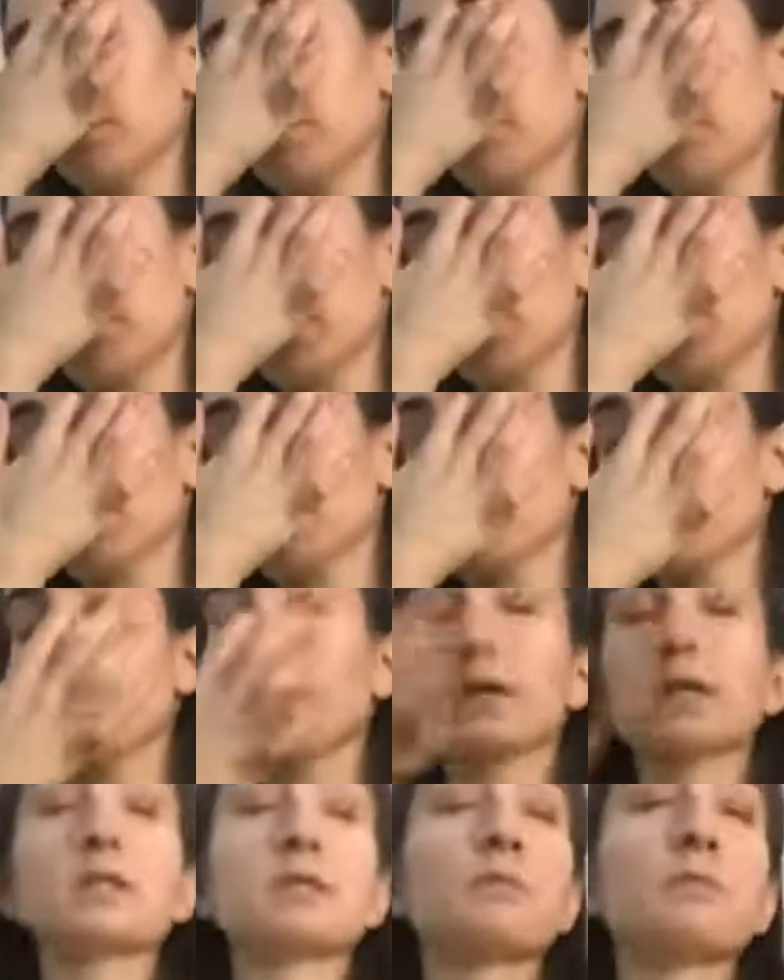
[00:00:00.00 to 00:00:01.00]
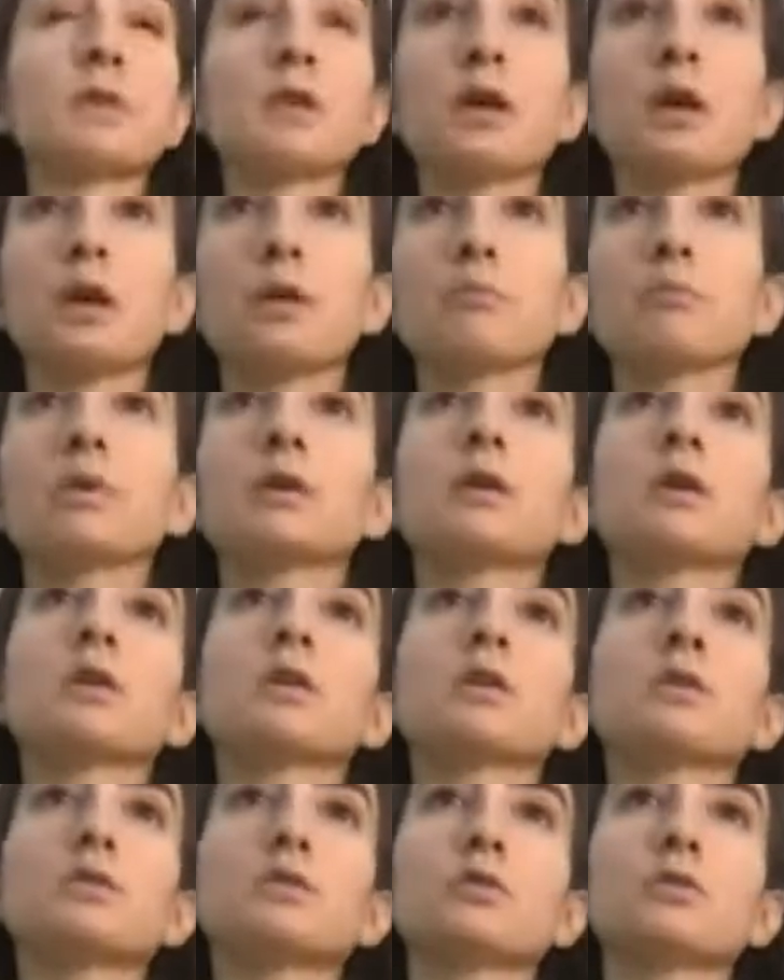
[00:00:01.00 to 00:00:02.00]
bending over to pick something up.
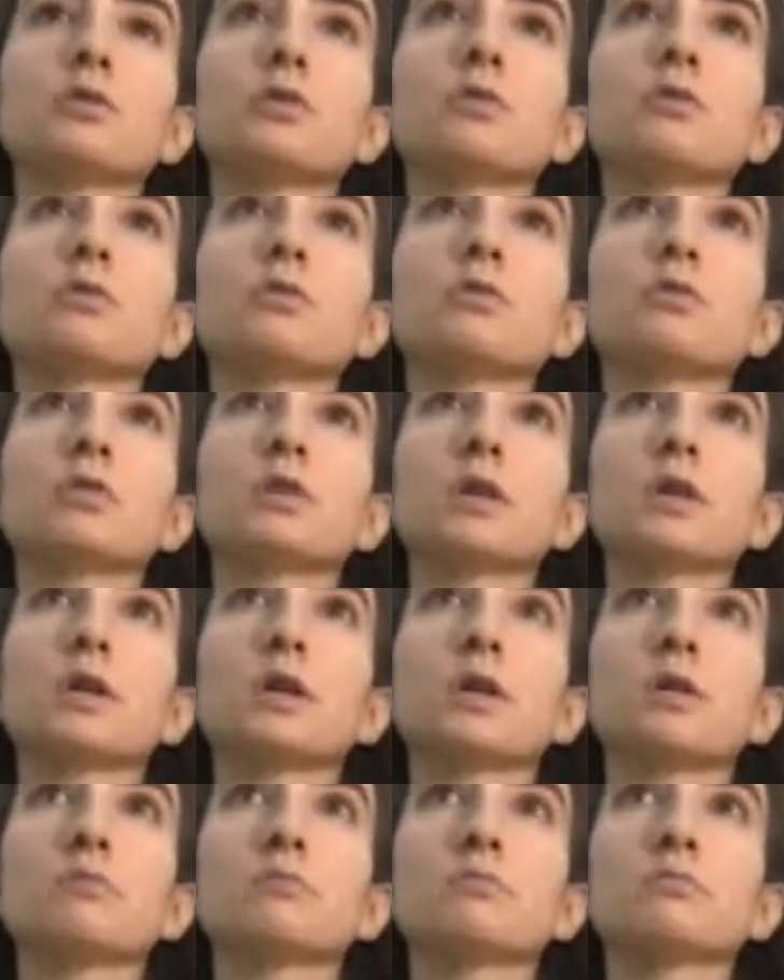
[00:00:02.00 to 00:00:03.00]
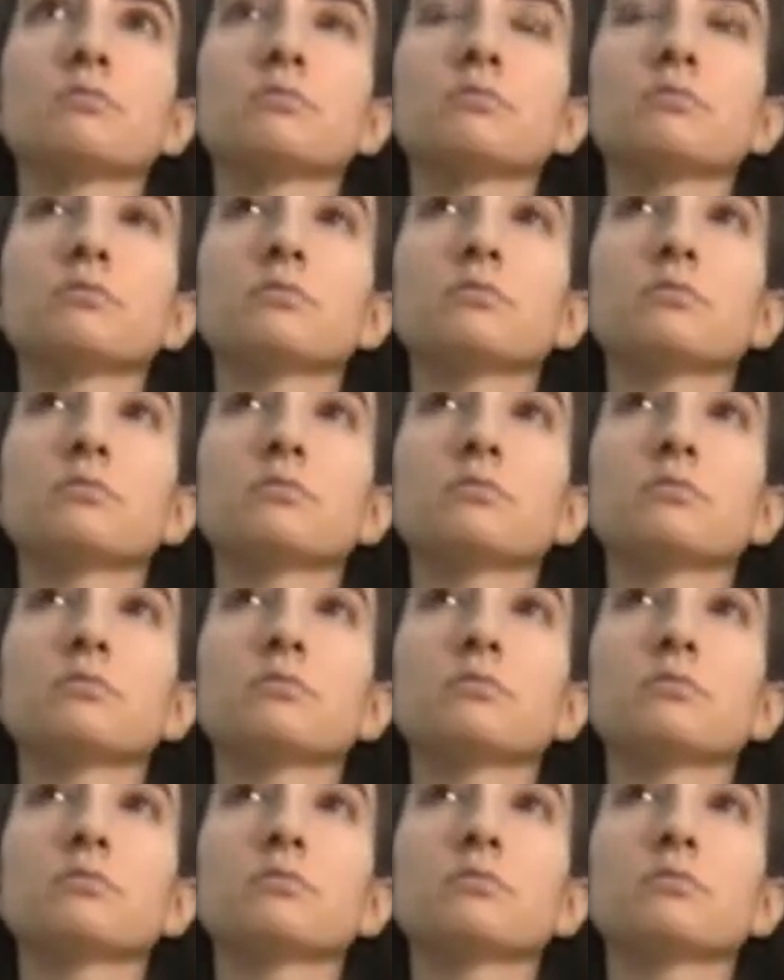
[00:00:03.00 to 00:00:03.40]
So um,